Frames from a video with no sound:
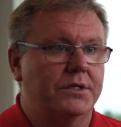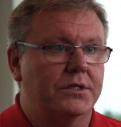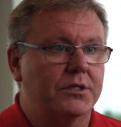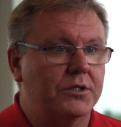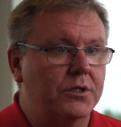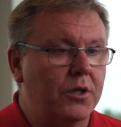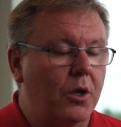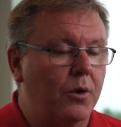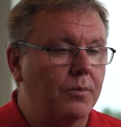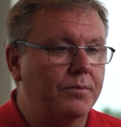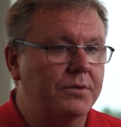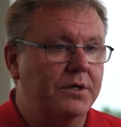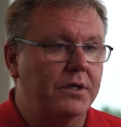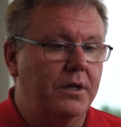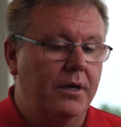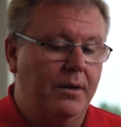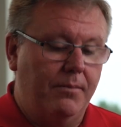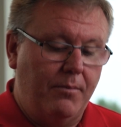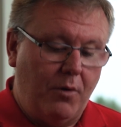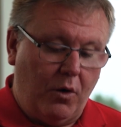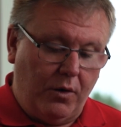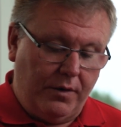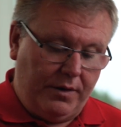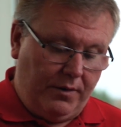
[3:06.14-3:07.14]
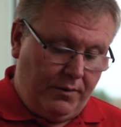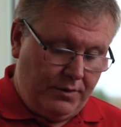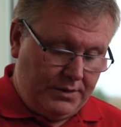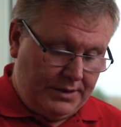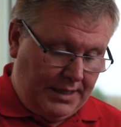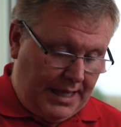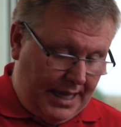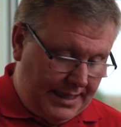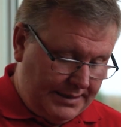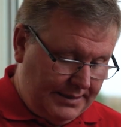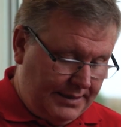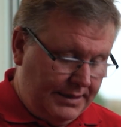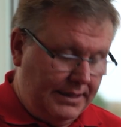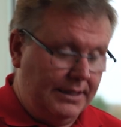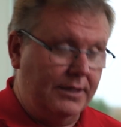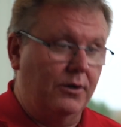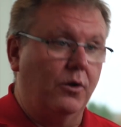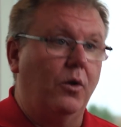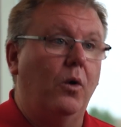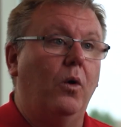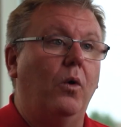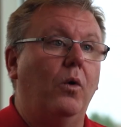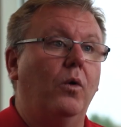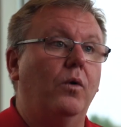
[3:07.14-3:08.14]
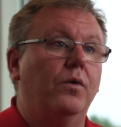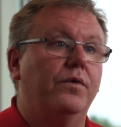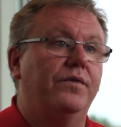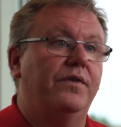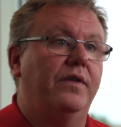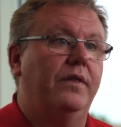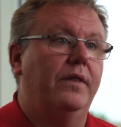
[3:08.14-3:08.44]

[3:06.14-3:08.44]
slope to them, or there's lots of little holes